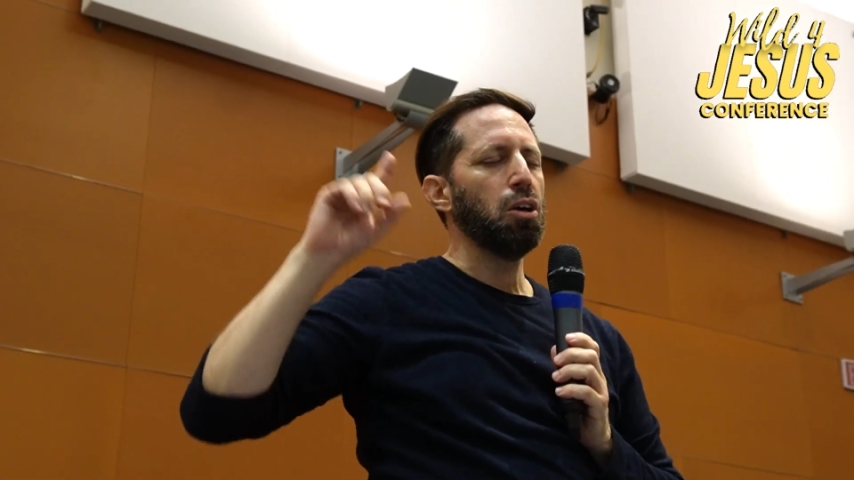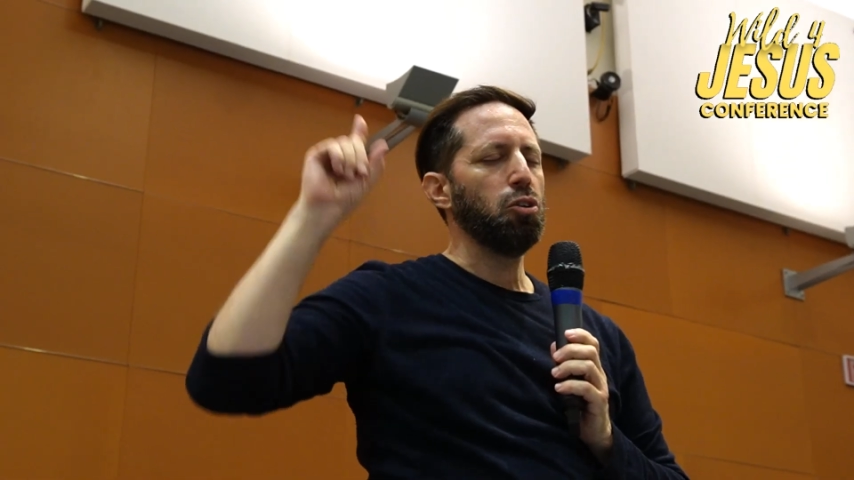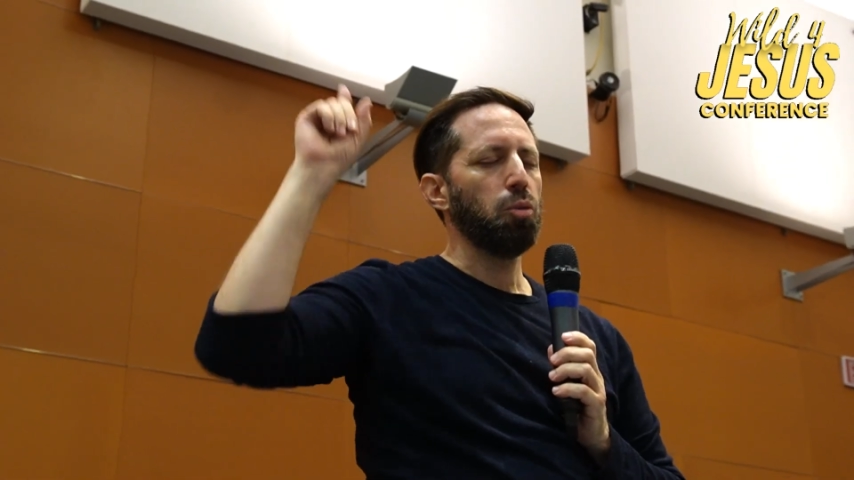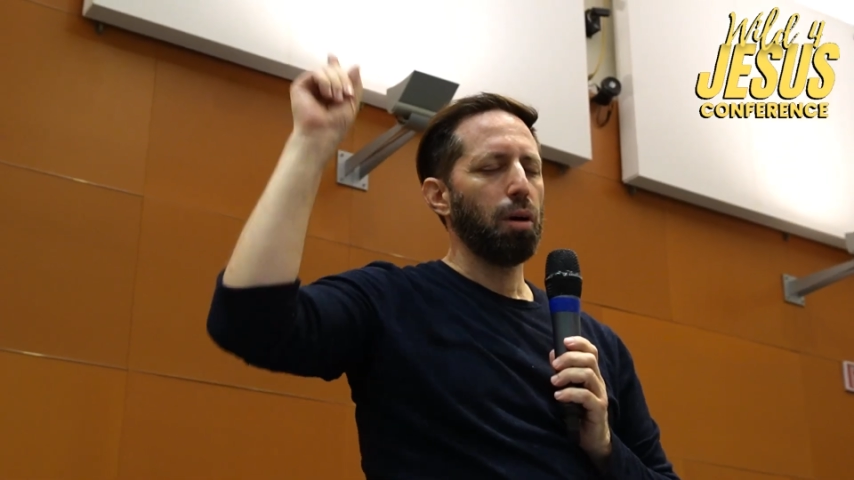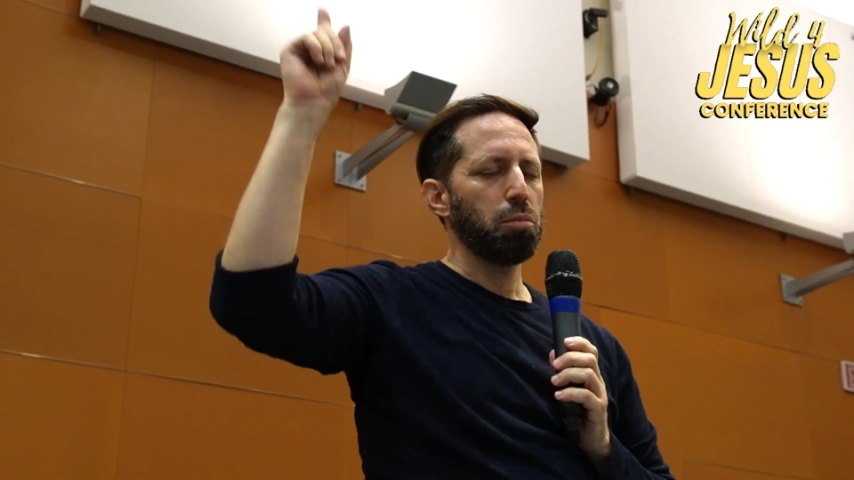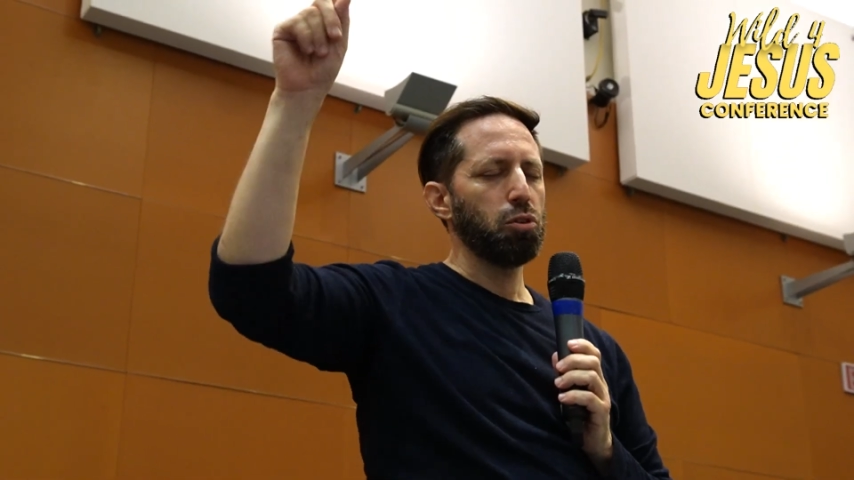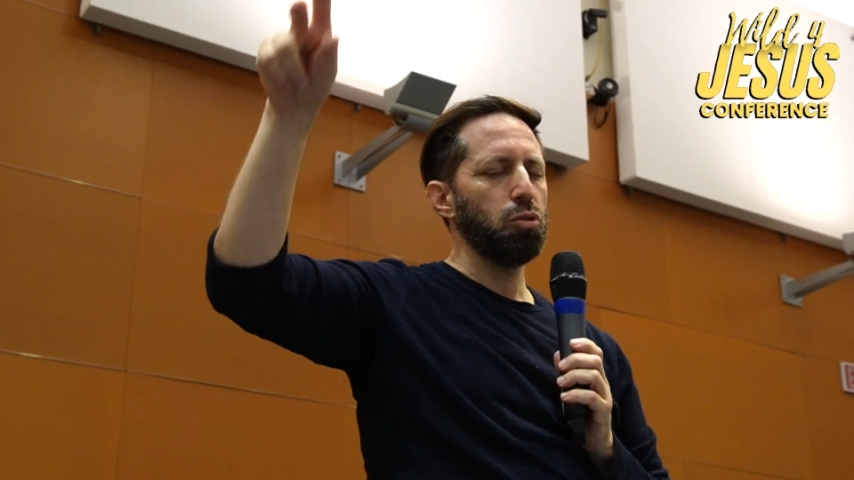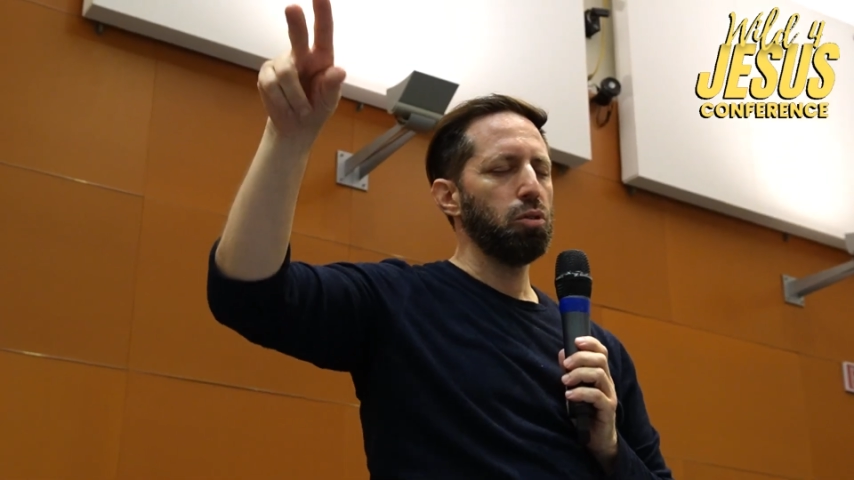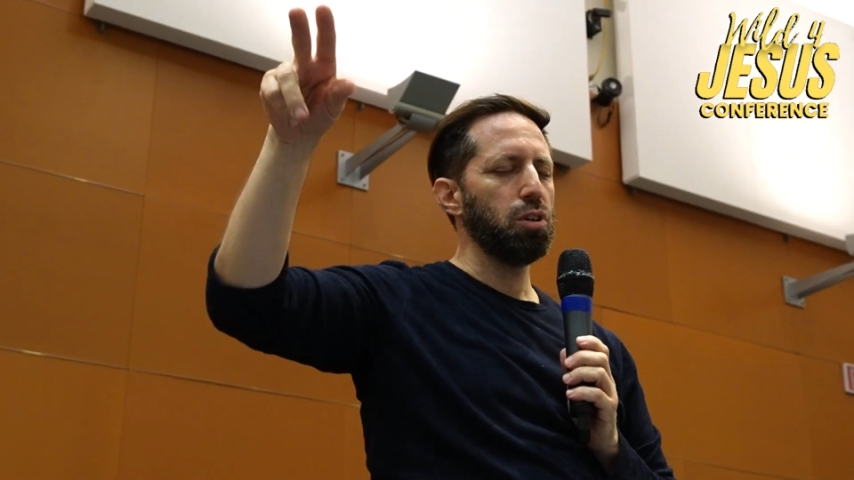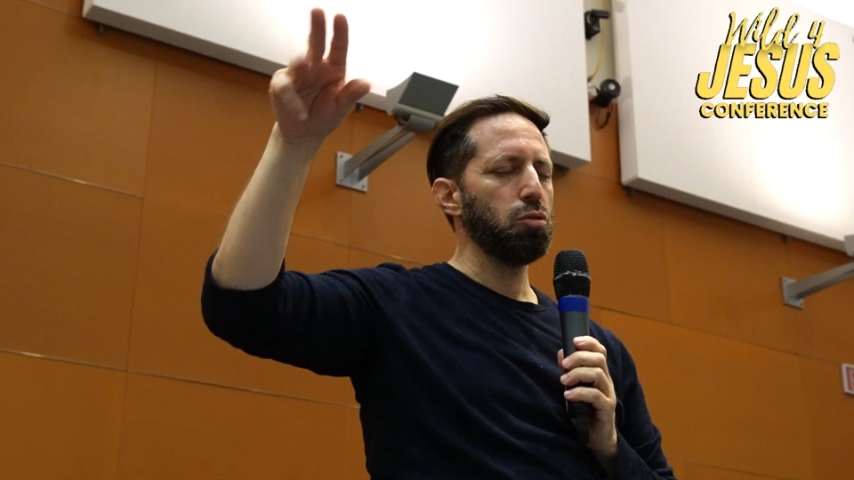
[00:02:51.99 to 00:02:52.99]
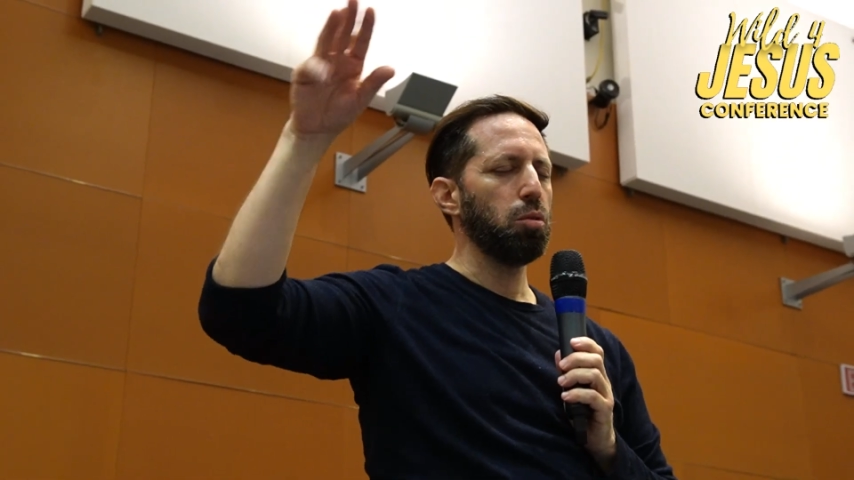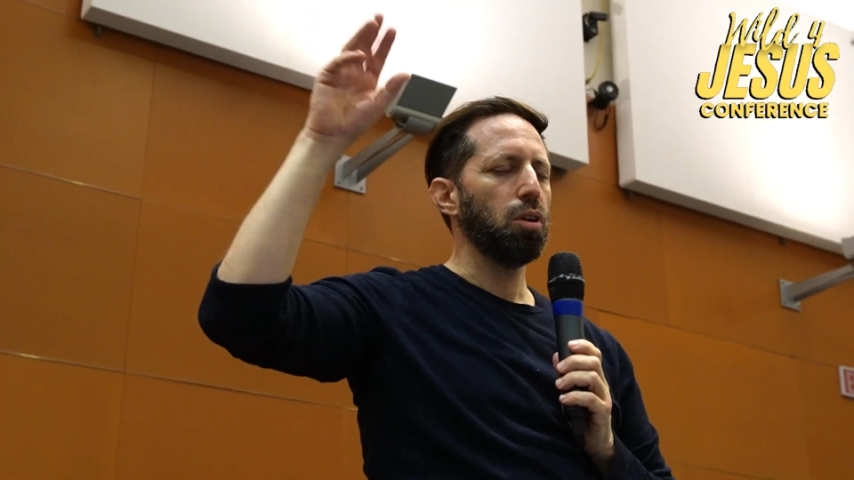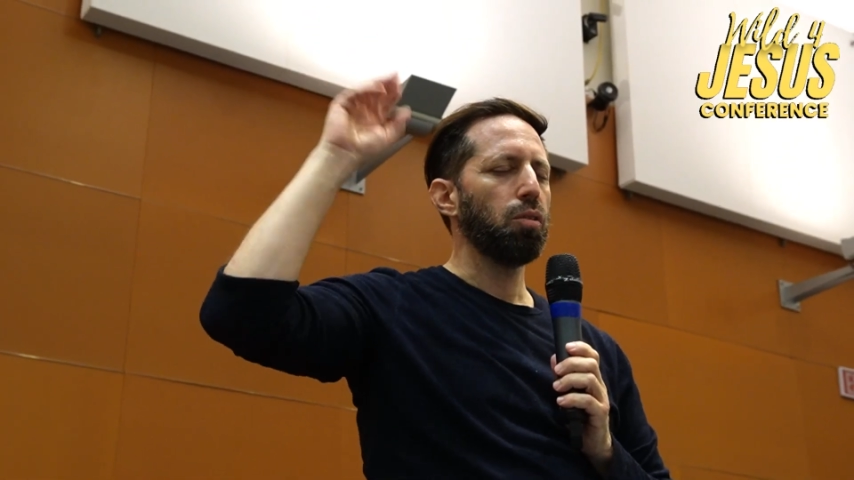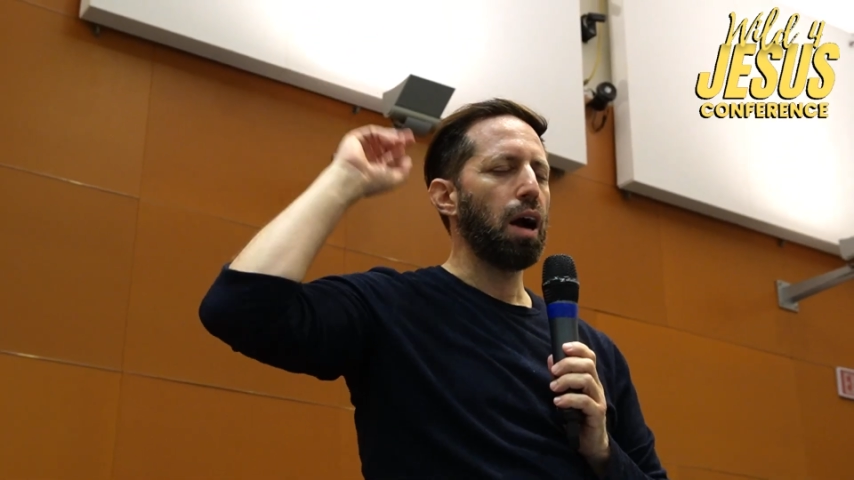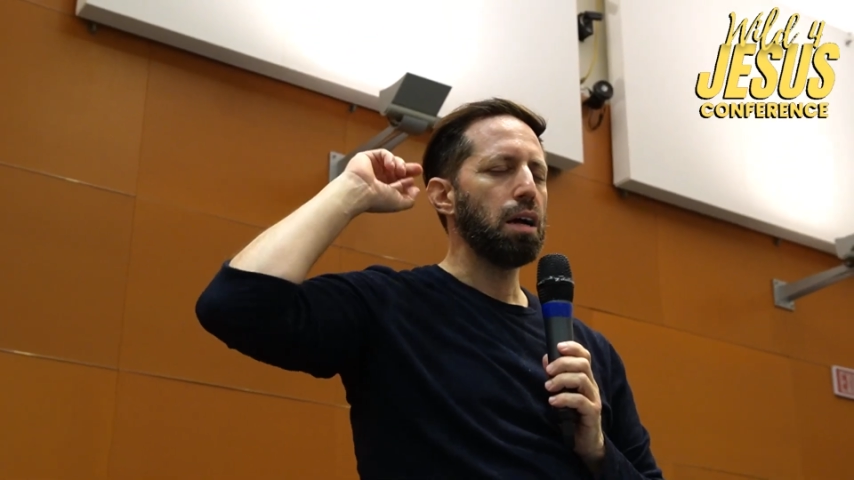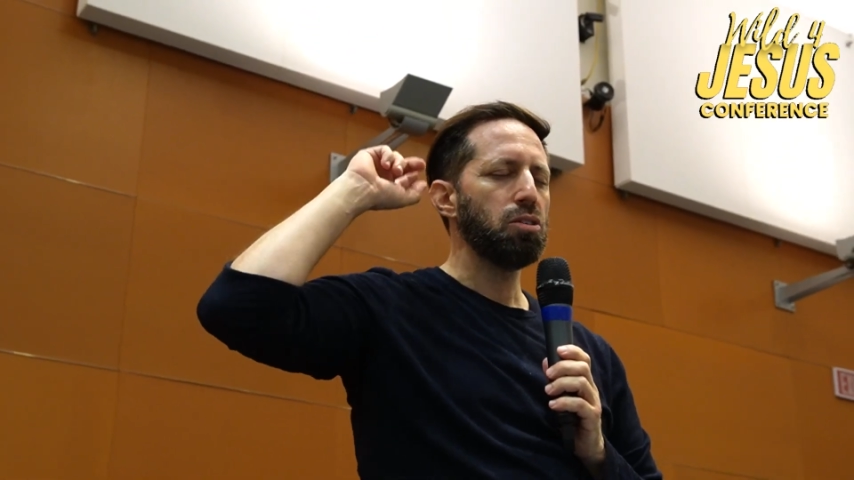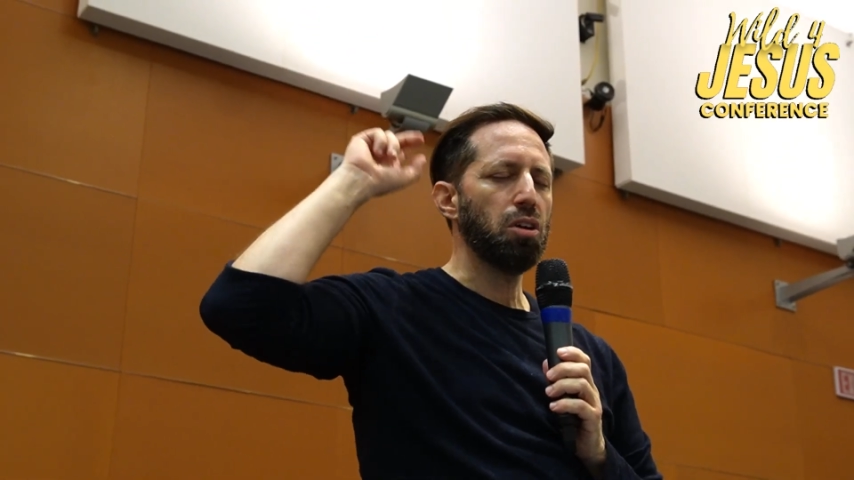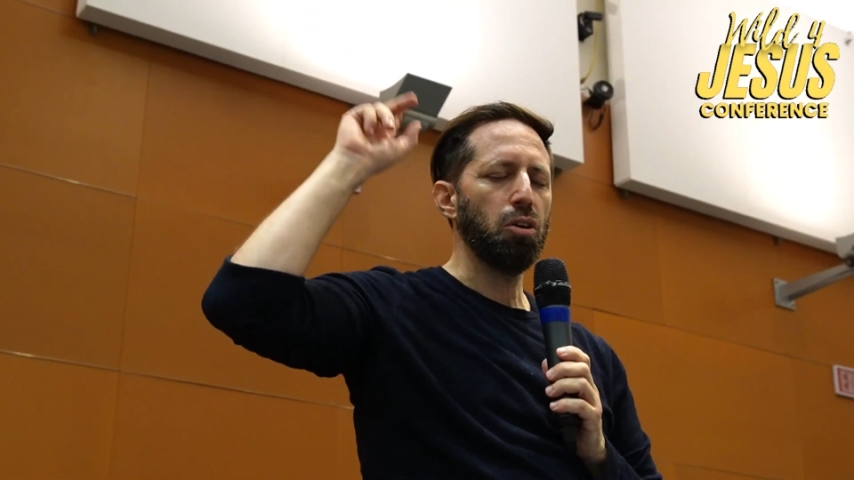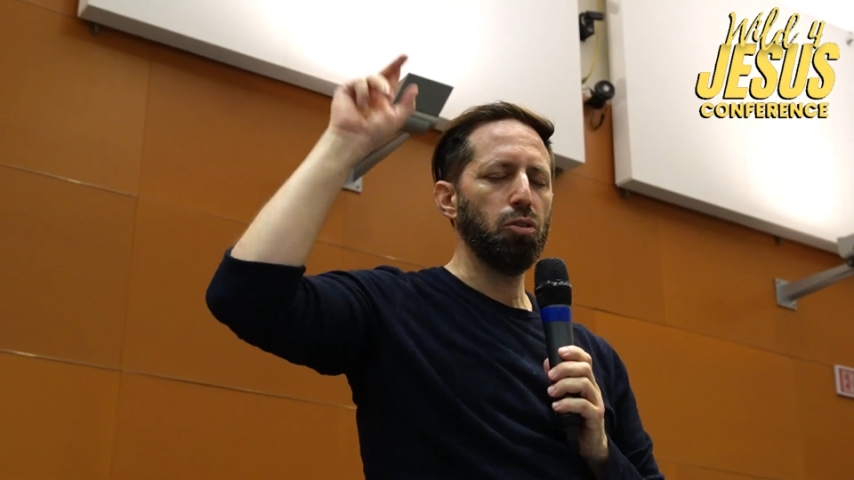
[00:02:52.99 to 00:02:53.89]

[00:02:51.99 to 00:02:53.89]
New opportunities will arise.